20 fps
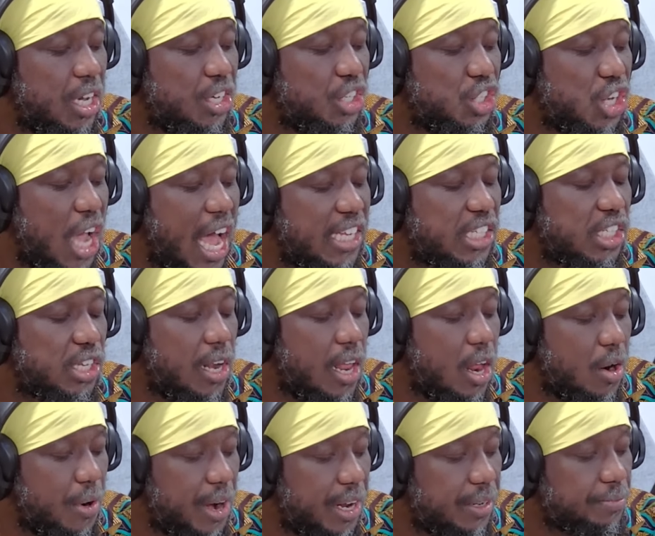
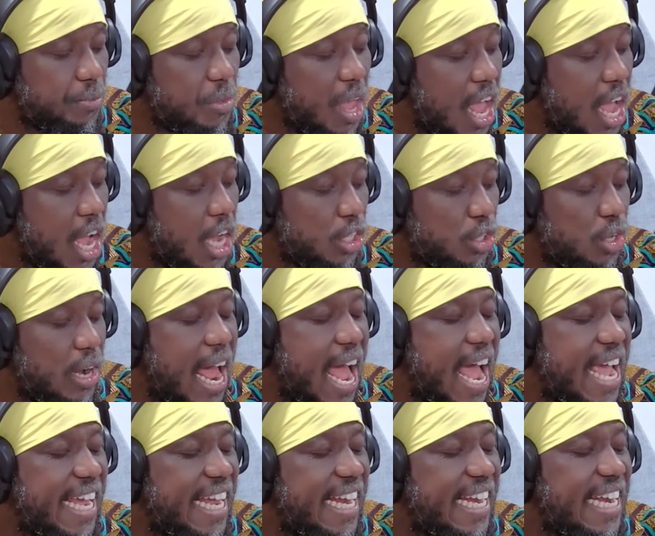Chancellery Today
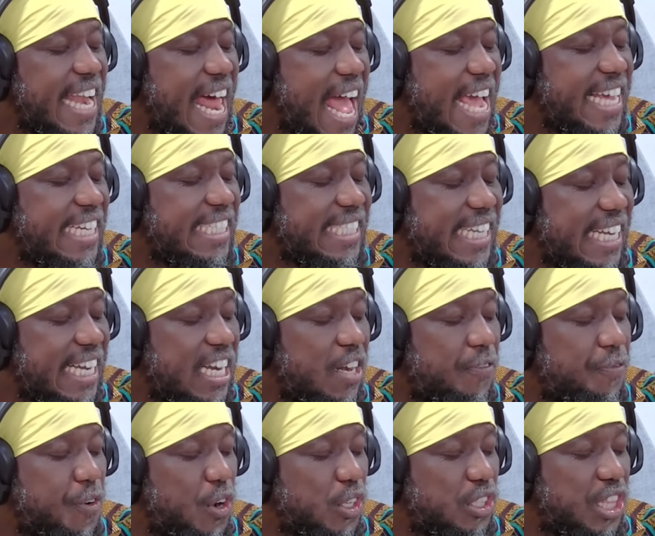in
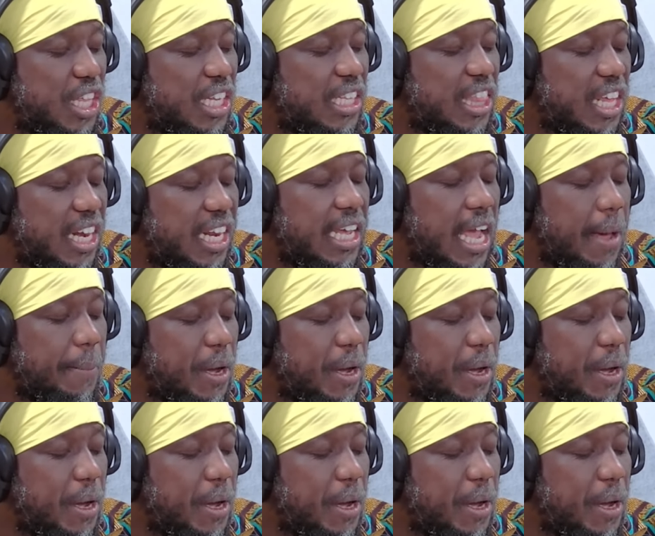1943,